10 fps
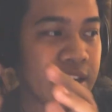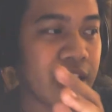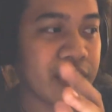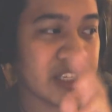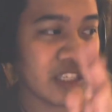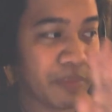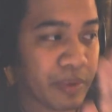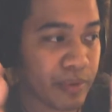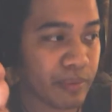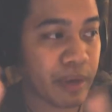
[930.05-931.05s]
I think some
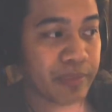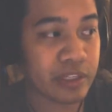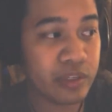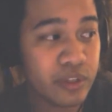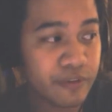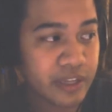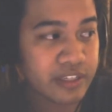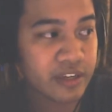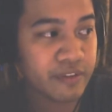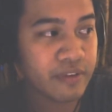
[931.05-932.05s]
people might be too
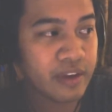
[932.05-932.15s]
defensive